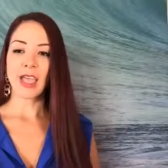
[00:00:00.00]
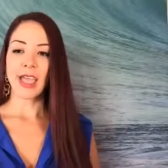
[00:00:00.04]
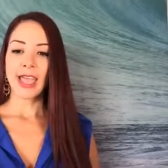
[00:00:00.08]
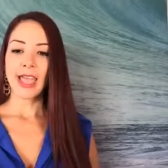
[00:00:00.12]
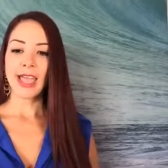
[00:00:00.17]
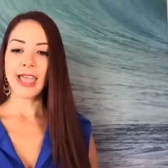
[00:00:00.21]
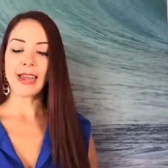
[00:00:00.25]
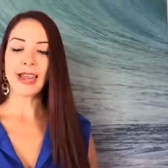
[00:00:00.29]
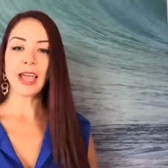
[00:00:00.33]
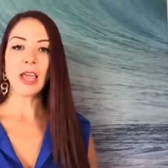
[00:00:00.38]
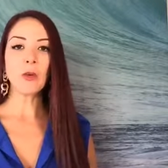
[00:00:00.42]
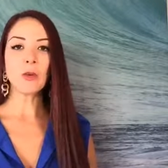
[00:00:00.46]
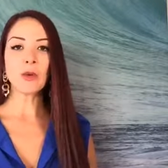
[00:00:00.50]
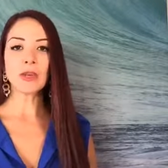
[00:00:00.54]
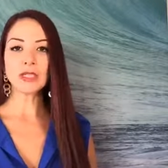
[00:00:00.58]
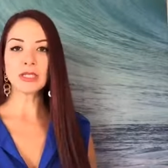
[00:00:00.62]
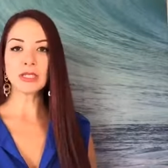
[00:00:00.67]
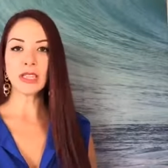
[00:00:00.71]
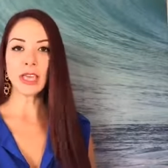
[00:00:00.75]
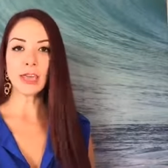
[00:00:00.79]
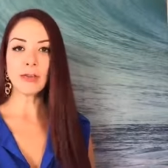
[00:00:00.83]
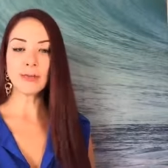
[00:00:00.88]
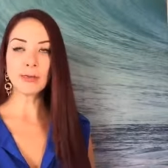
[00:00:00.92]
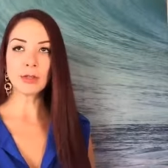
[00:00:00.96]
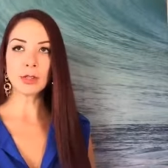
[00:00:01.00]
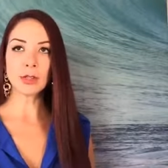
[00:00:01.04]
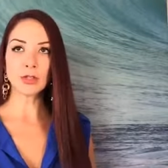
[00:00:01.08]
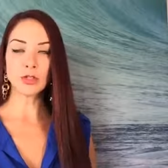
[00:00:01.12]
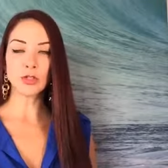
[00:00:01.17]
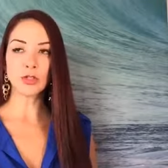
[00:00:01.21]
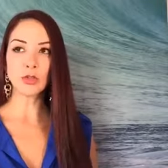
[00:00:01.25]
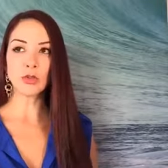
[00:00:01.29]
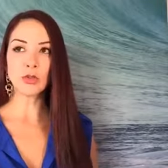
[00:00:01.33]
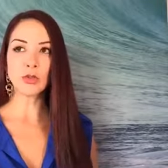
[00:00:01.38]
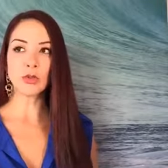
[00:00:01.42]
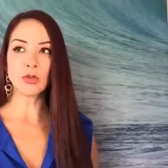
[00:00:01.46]
and I was able
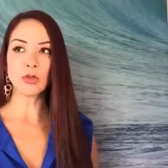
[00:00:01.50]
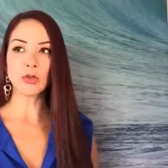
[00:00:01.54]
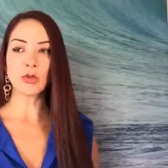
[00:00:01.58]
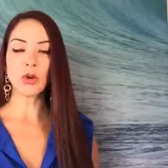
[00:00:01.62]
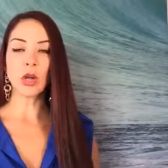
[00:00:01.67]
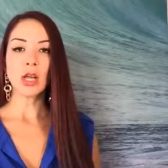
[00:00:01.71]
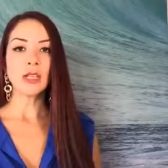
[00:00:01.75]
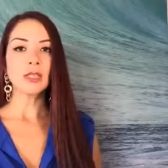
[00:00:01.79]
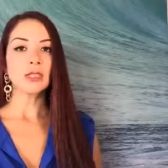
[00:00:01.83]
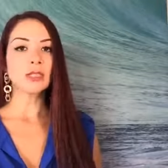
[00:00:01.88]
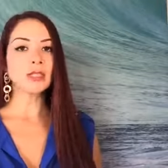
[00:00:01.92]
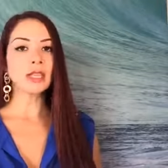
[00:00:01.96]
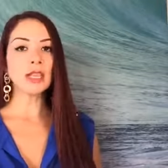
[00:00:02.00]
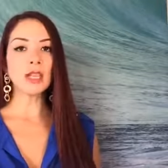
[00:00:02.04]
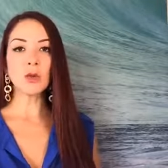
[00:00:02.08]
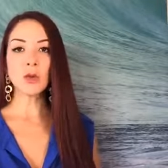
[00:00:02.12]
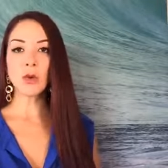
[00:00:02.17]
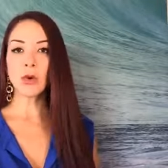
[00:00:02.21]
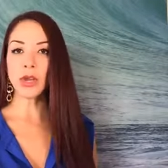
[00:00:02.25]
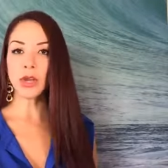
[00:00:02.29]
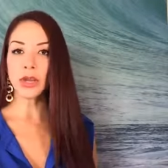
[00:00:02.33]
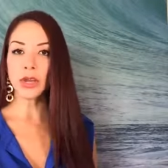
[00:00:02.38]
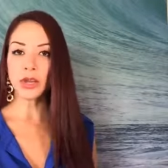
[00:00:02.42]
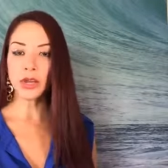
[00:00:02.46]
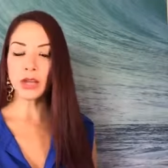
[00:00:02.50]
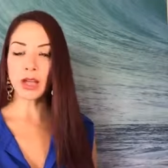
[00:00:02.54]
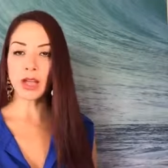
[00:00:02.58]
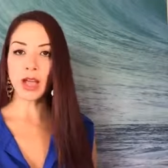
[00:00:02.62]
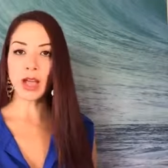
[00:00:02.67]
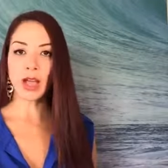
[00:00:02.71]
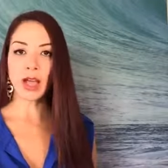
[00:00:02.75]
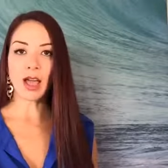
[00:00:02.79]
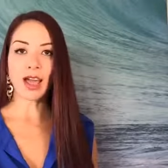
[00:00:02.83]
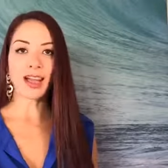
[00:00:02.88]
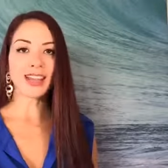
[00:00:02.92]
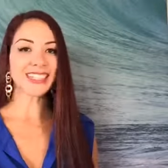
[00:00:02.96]
to still wear
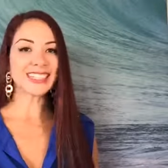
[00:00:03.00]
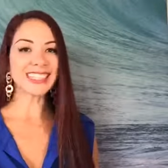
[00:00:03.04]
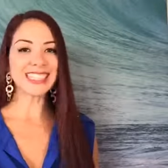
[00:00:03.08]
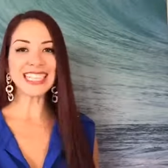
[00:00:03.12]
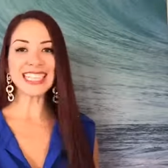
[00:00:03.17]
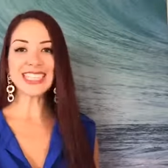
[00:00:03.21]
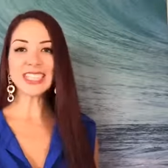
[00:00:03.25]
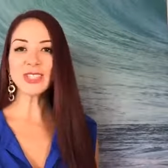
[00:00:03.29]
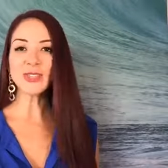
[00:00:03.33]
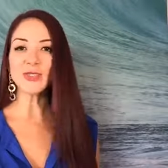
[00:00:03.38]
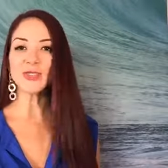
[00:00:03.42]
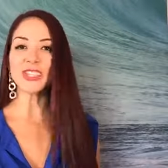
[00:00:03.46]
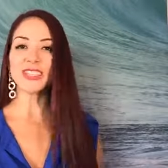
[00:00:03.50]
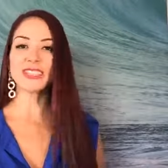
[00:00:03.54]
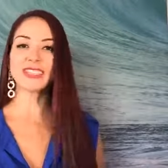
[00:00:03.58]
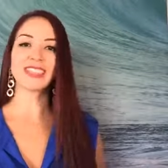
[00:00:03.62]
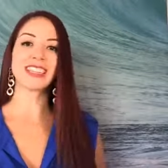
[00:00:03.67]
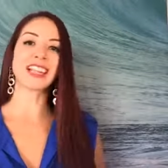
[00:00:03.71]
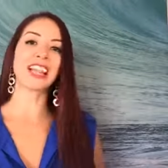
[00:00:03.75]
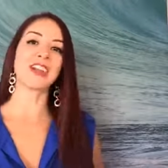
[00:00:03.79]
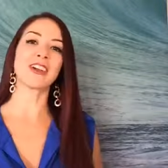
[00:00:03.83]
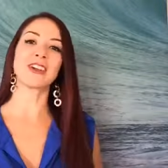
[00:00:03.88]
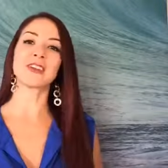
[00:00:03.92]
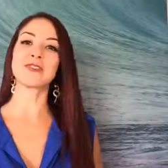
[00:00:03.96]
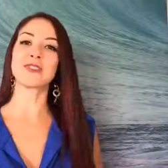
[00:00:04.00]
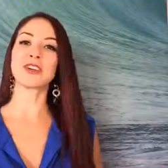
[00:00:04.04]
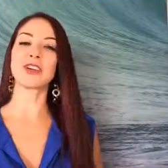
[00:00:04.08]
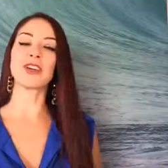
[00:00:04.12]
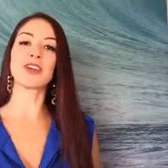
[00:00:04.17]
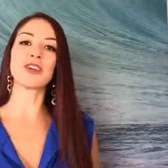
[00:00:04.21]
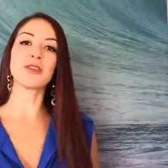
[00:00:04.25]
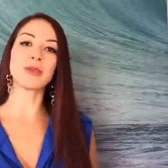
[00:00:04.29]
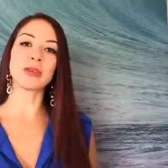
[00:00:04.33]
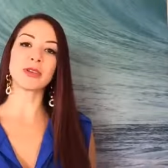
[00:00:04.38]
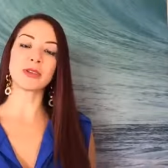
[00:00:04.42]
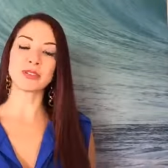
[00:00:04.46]
accessories and a lot of
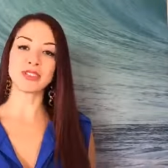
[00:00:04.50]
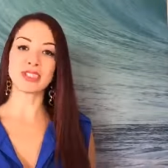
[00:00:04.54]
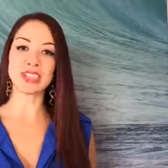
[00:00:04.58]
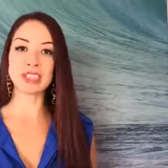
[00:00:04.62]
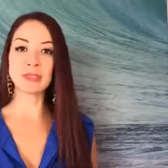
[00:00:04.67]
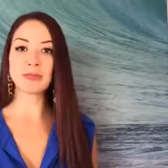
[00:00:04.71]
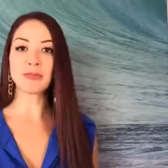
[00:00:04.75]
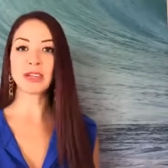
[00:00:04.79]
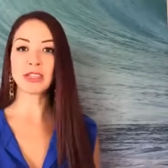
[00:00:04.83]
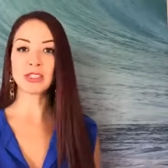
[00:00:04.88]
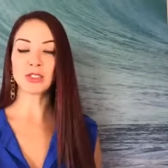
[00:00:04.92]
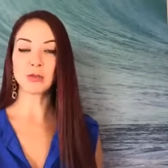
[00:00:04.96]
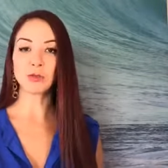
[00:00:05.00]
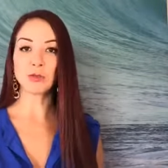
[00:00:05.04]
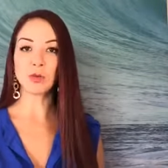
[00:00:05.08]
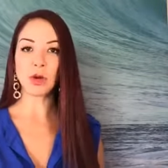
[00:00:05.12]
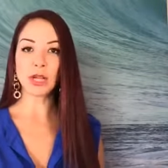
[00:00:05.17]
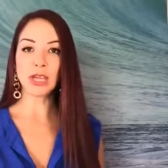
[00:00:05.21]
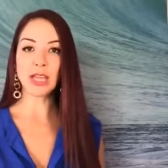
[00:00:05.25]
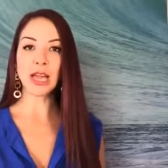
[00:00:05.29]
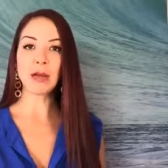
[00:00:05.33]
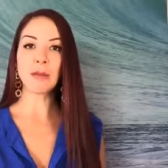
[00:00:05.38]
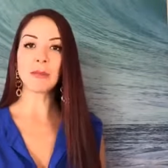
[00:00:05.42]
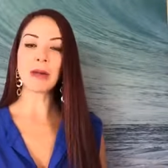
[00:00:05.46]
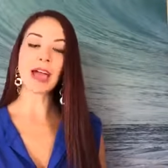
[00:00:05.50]
color because that's part of who I am.